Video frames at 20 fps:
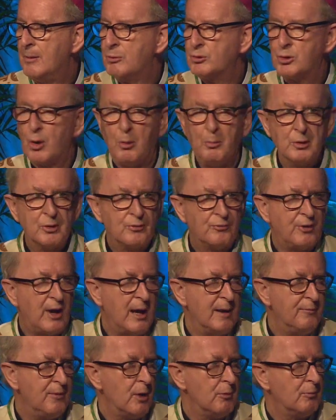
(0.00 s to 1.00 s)
There was almost
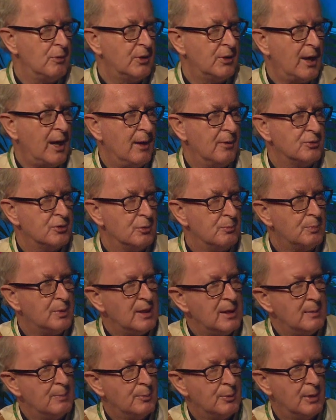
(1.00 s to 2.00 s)
500,000
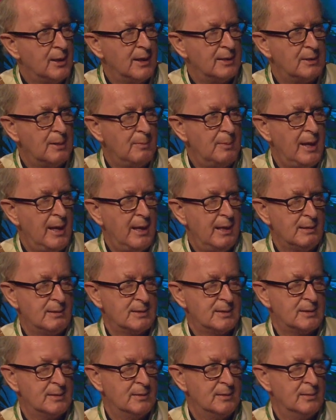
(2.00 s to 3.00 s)
people at the
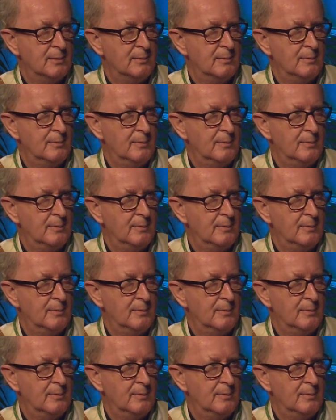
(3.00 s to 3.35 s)
Mass.